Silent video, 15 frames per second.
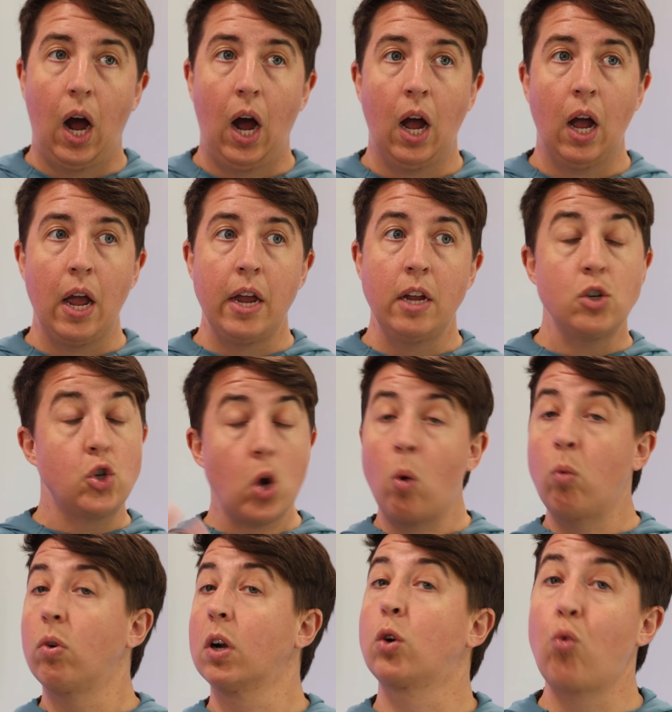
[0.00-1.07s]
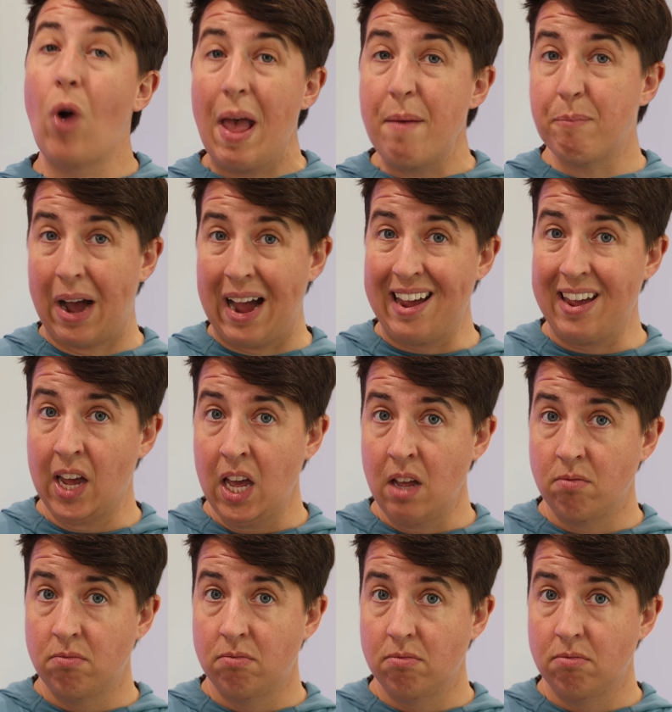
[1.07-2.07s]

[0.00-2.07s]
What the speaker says: I don't regret buying it.